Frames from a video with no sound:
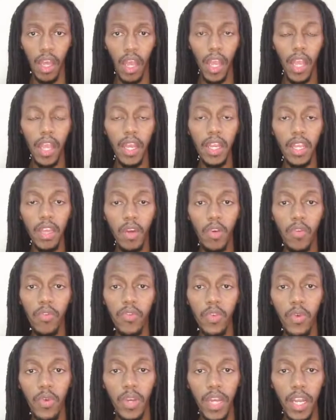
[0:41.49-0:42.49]
any of
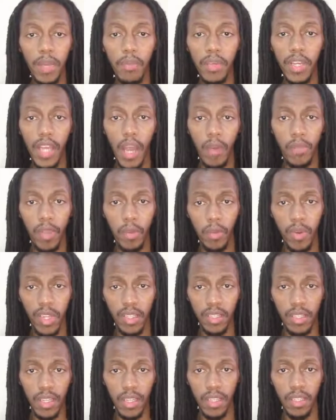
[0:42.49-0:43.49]
you can become the
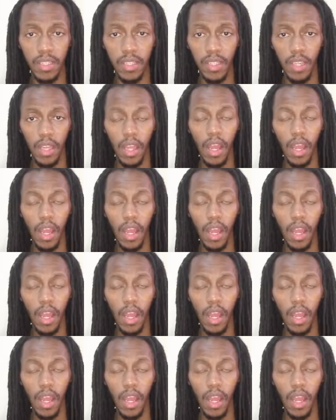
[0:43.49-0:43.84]
president.